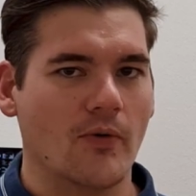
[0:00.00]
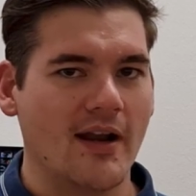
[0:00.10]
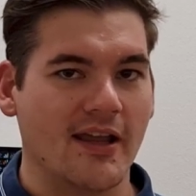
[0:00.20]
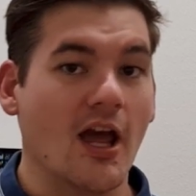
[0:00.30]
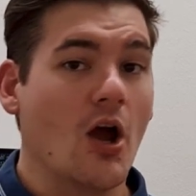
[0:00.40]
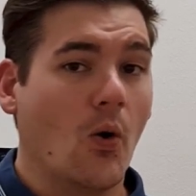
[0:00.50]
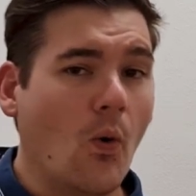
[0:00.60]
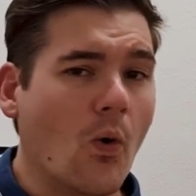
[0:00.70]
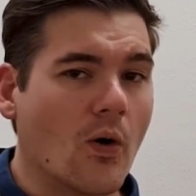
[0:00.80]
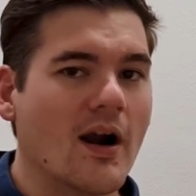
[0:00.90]
already,
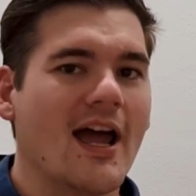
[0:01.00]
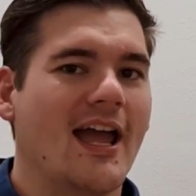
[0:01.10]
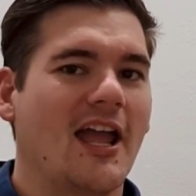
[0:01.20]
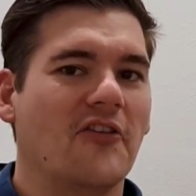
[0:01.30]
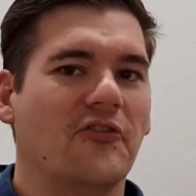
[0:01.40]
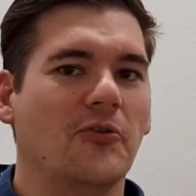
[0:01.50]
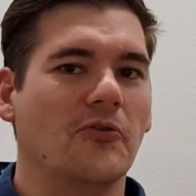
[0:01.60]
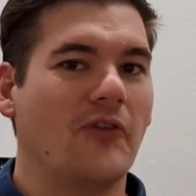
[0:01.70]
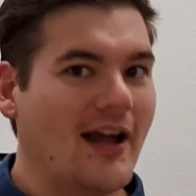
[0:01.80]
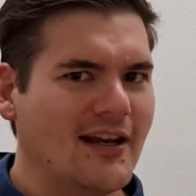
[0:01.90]
or if
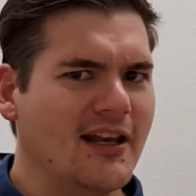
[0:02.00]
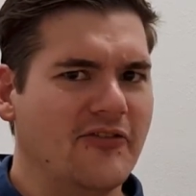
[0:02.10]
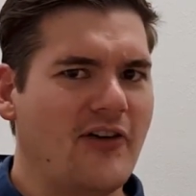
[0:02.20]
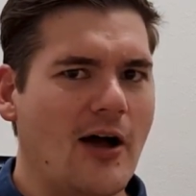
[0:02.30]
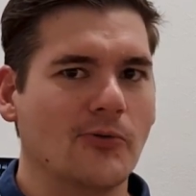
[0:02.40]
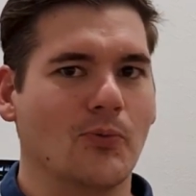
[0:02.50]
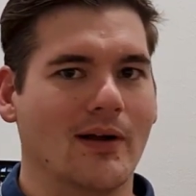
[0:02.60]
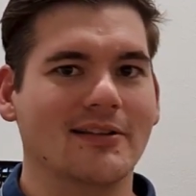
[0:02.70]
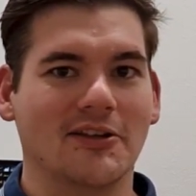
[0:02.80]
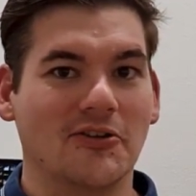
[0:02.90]
you finally found
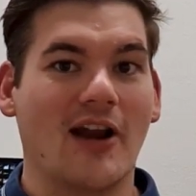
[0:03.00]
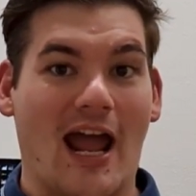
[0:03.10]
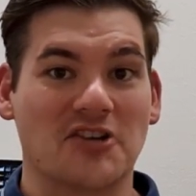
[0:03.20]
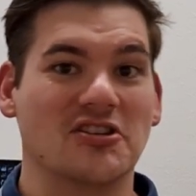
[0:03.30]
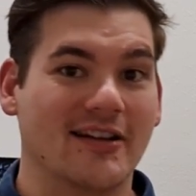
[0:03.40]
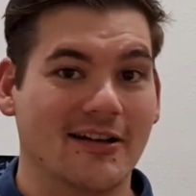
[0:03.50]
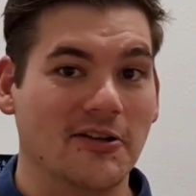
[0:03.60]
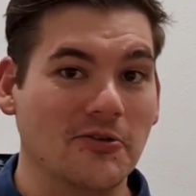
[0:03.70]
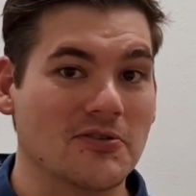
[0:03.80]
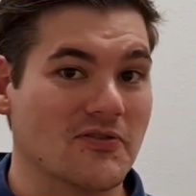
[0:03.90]
one that you're actually going
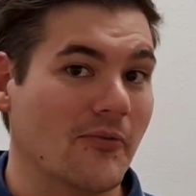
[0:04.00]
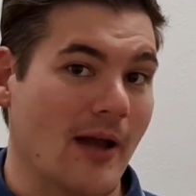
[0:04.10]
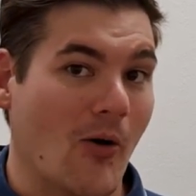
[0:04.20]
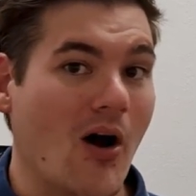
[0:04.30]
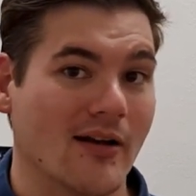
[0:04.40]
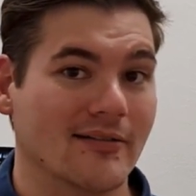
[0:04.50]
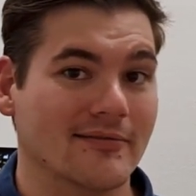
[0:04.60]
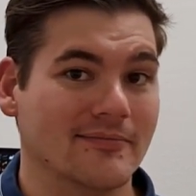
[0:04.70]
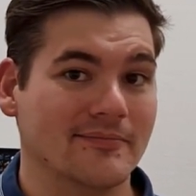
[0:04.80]
to use from now on.